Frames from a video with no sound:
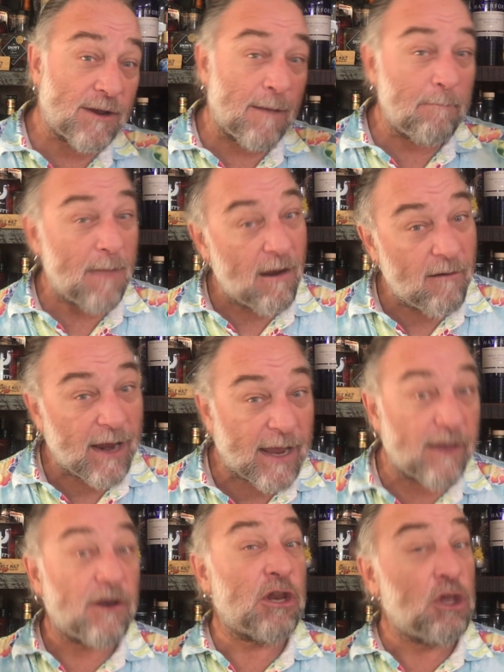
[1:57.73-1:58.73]

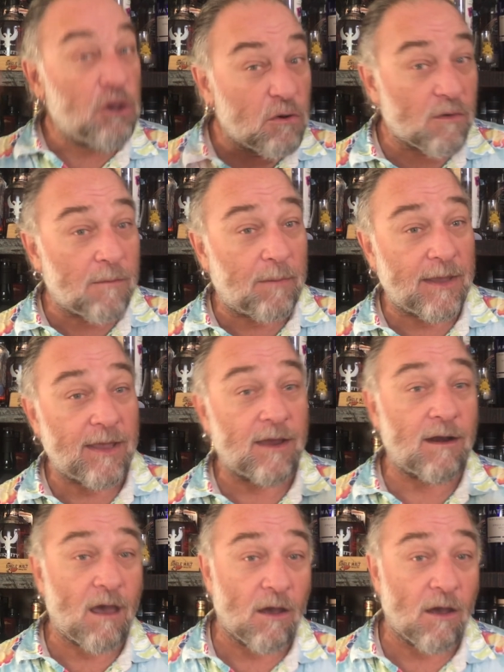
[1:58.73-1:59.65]
American European